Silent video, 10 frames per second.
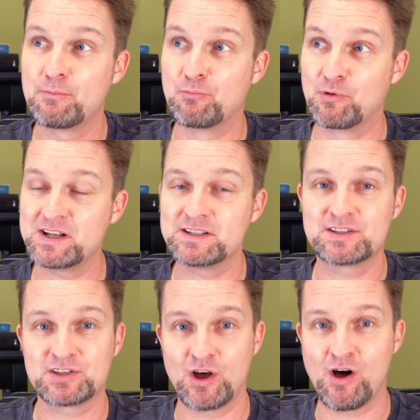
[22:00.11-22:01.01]
Britain
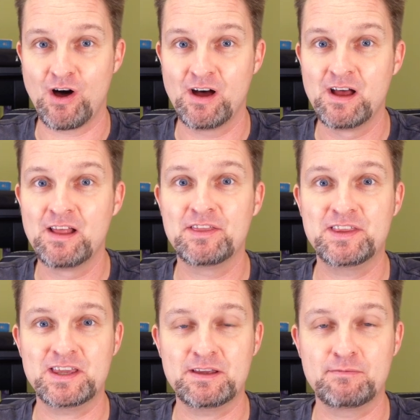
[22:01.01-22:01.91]
saw
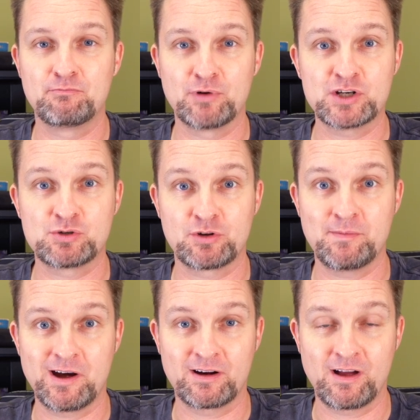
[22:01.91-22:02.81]
the British North
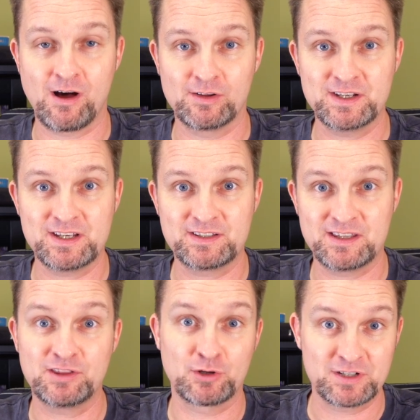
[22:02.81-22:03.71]
American colonies,
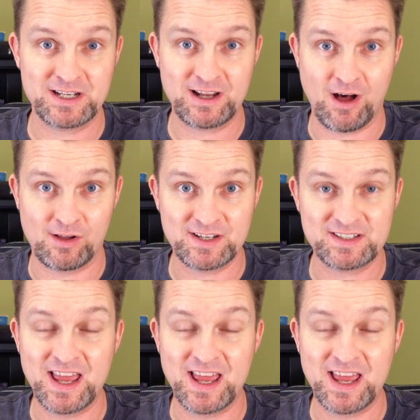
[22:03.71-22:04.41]
the 13 colonies,